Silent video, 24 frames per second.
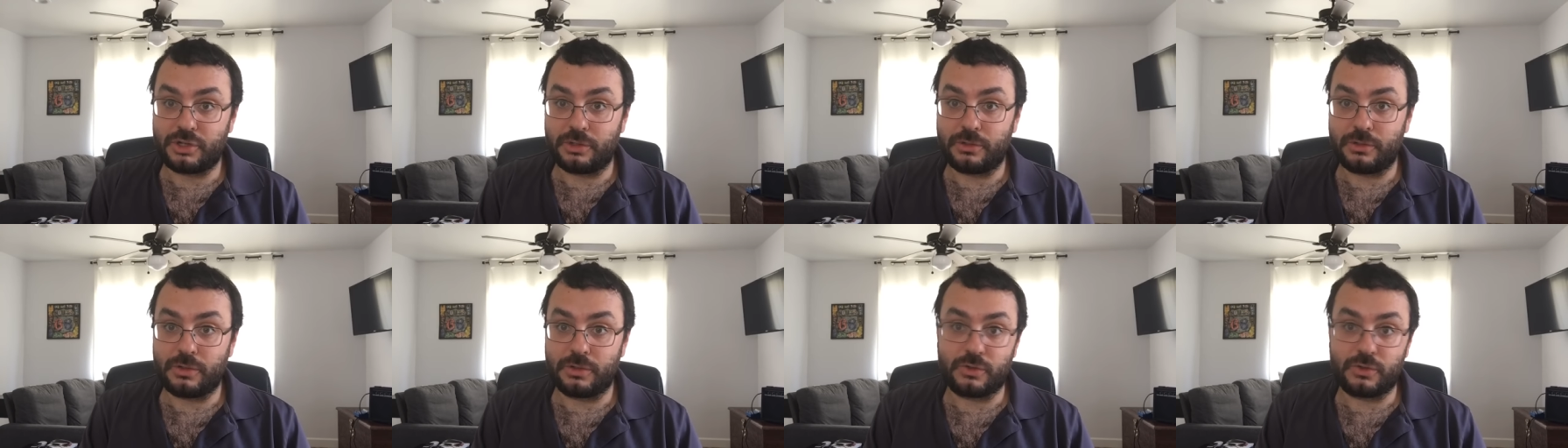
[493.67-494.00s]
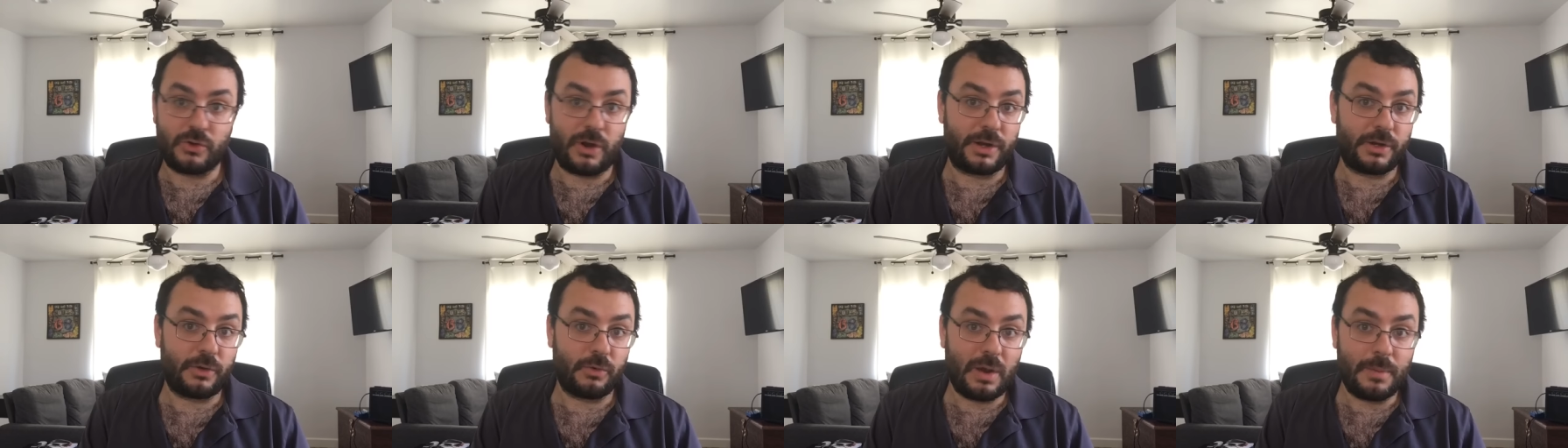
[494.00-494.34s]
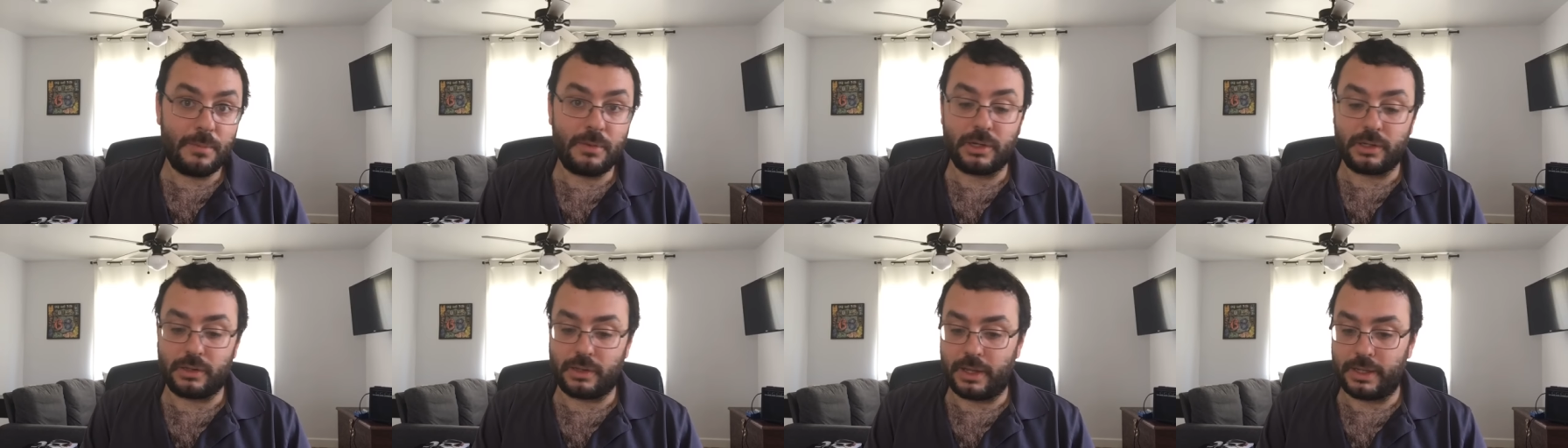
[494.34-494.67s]
to try to
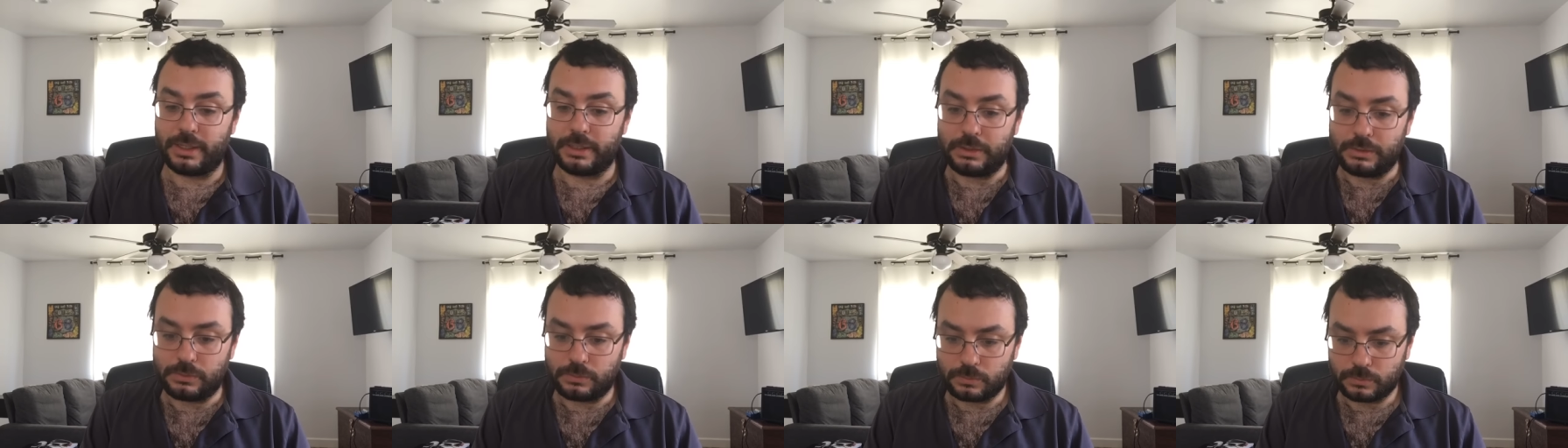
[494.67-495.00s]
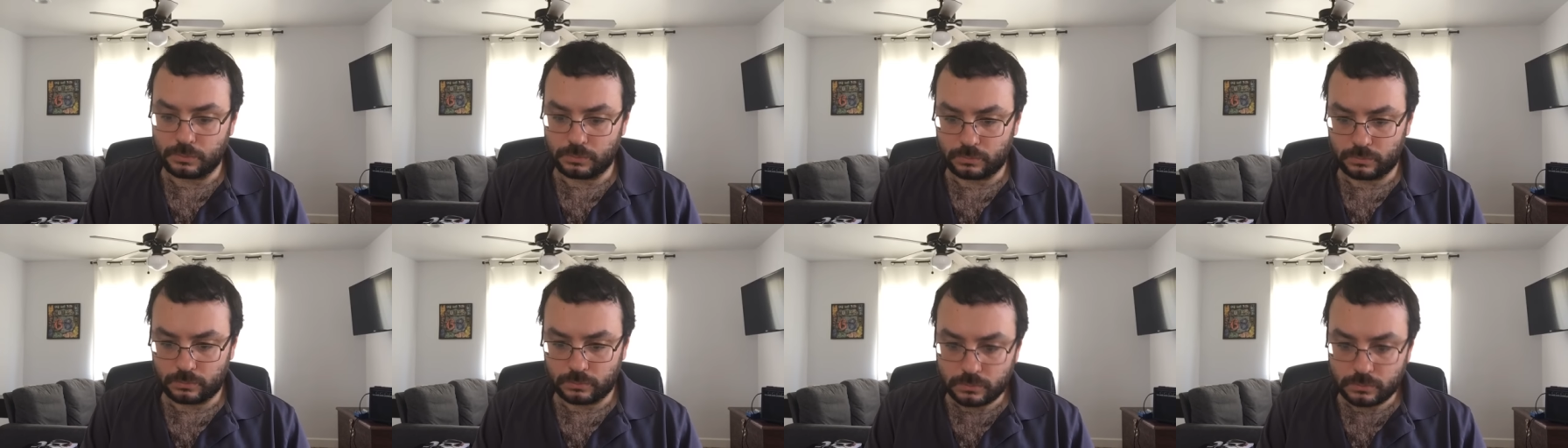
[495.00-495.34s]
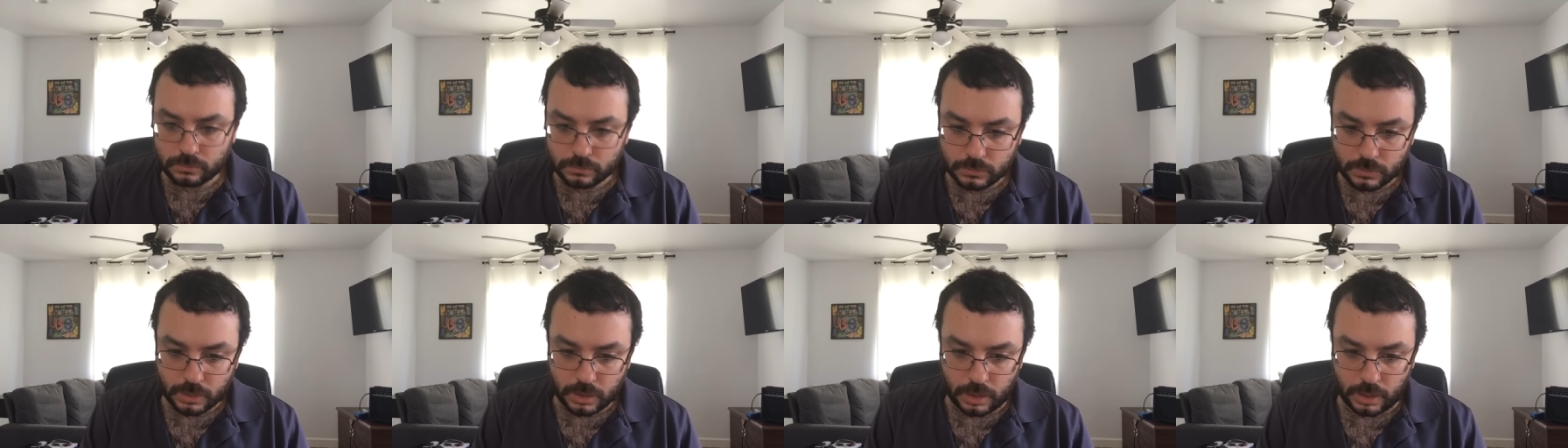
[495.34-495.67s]
remedy that.
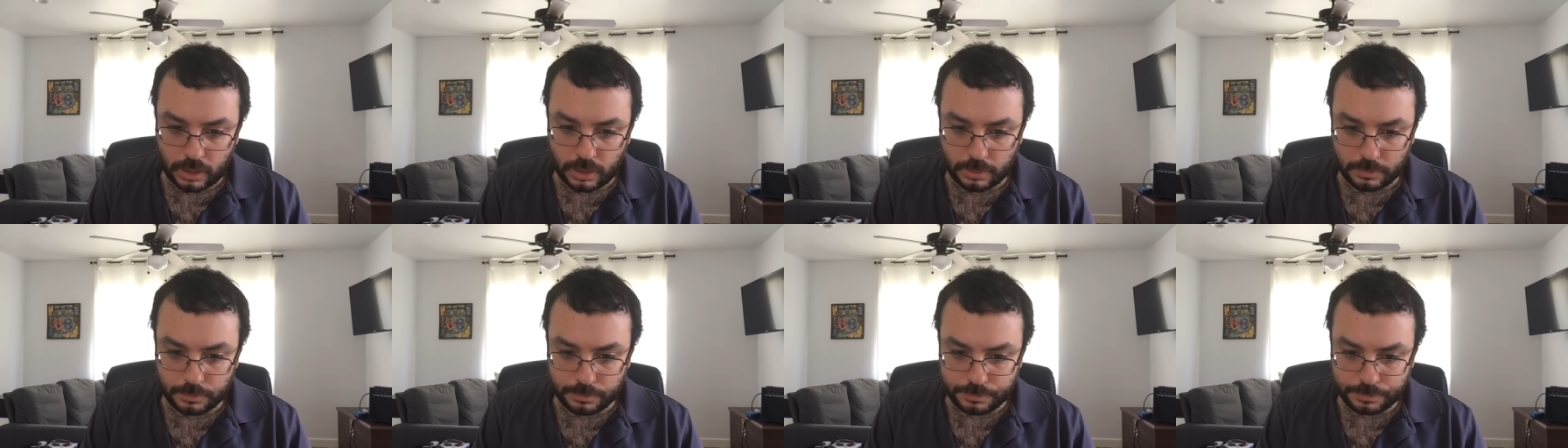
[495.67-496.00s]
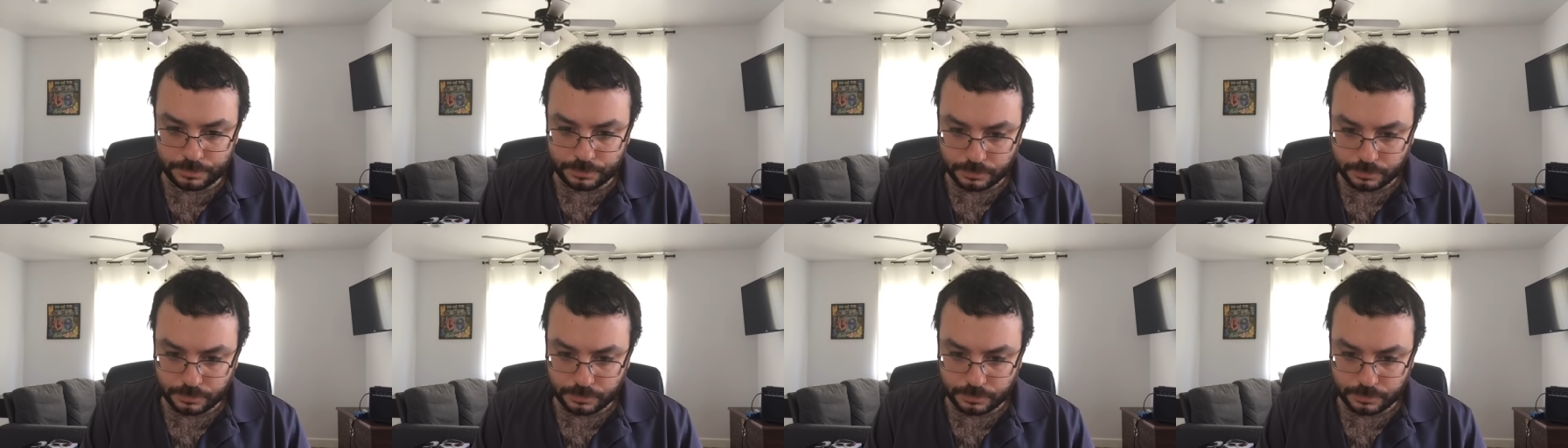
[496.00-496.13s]
Um,